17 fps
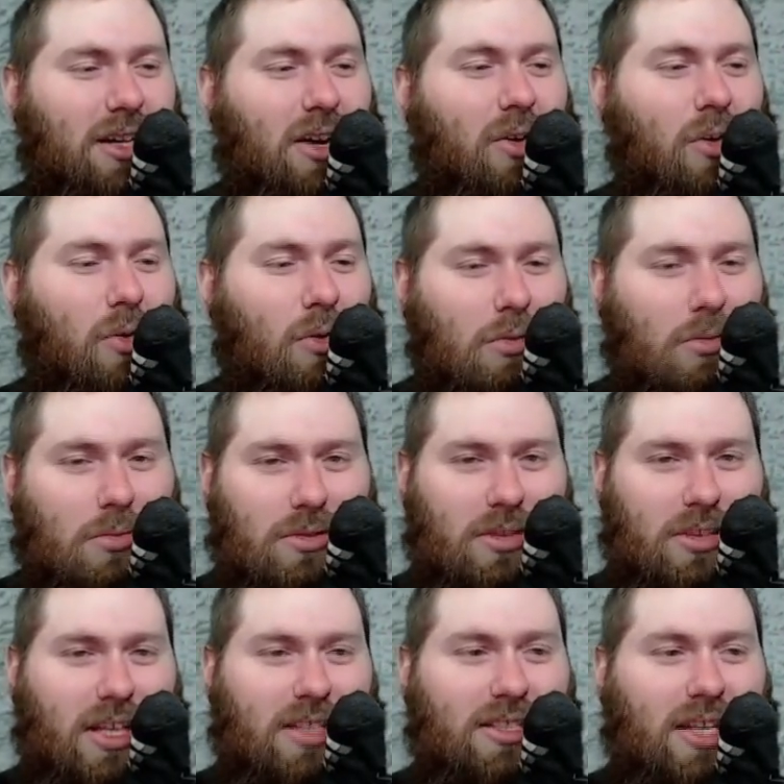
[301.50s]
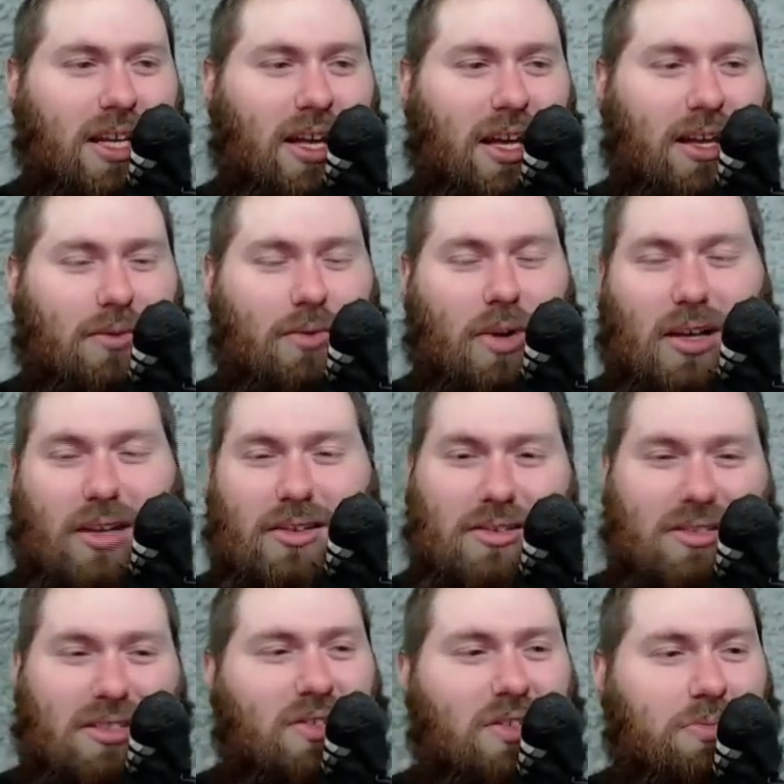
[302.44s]
horrible. It's not like, well,
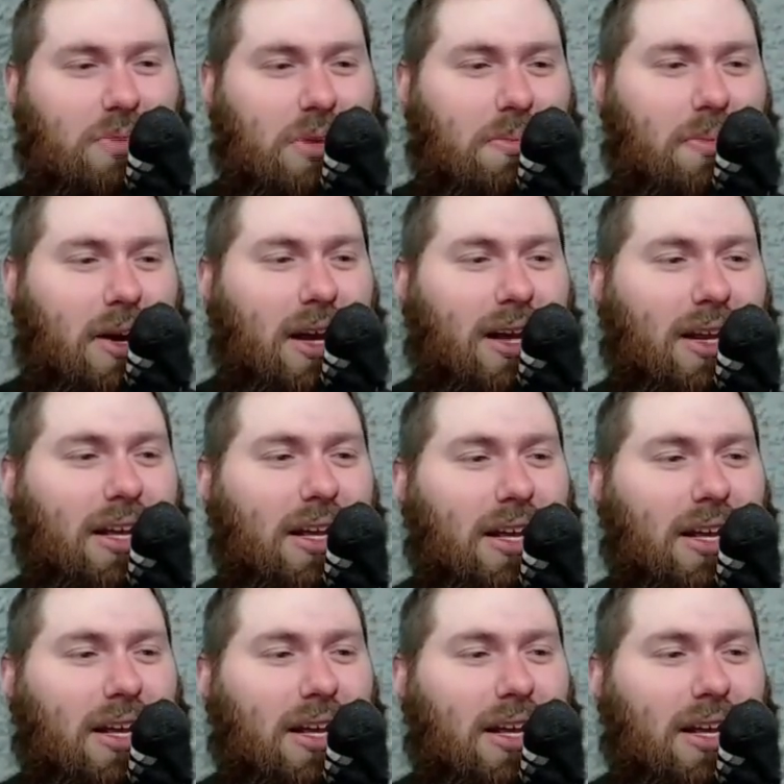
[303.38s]
no, 7's pretty bad.